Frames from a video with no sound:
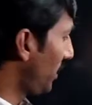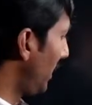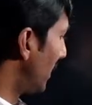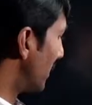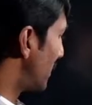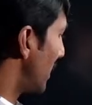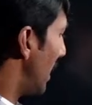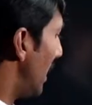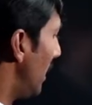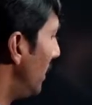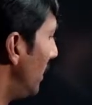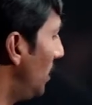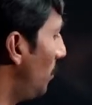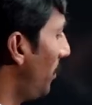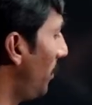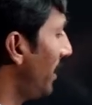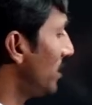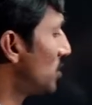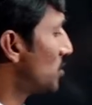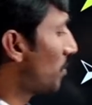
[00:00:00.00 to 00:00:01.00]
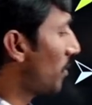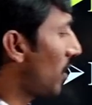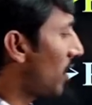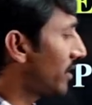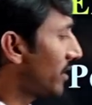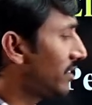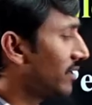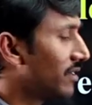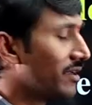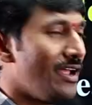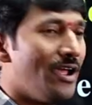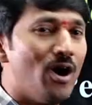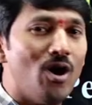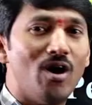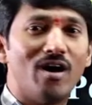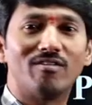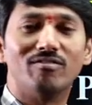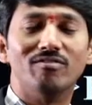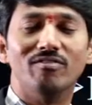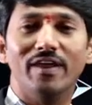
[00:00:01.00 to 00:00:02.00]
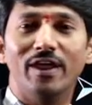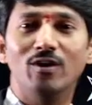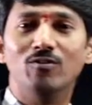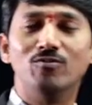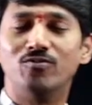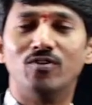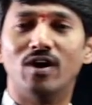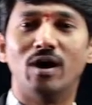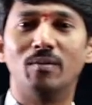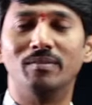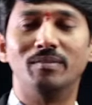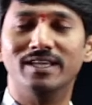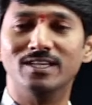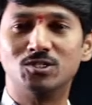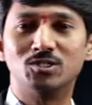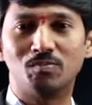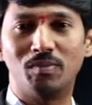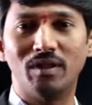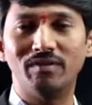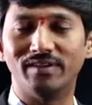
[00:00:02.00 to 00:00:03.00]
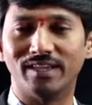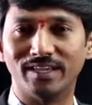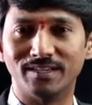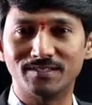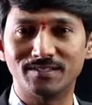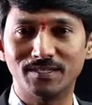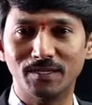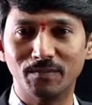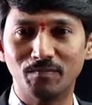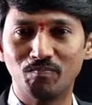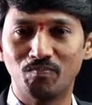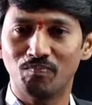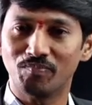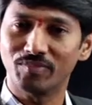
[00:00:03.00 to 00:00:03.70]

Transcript: Yes, image plotter or waveform display we can say.